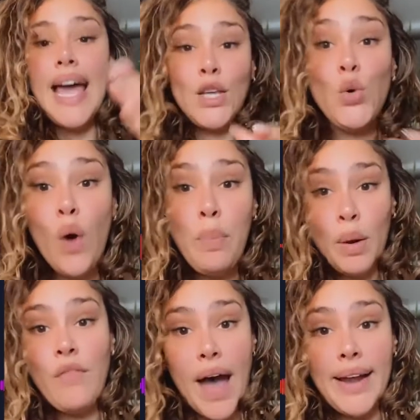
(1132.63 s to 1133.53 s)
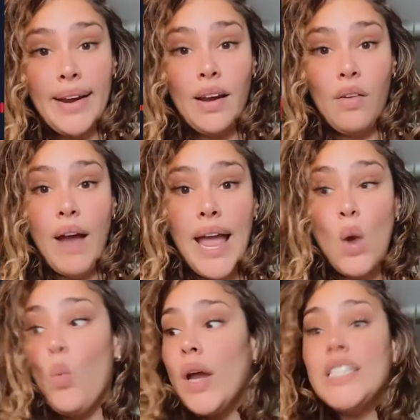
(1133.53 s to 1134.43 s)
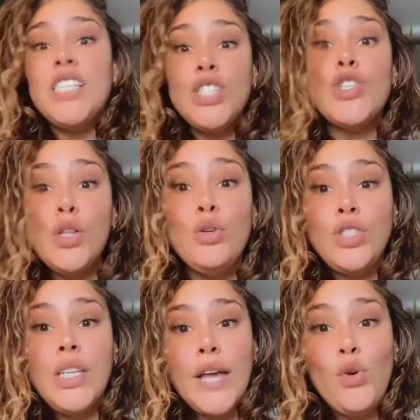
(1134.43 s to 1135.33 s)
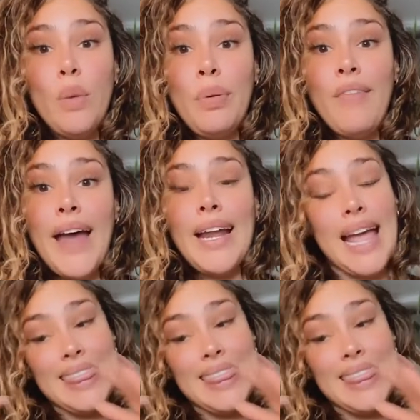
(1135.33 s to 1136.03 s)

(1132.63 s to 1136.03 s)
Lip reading: that you are providing, right? What is the solution that you are providing?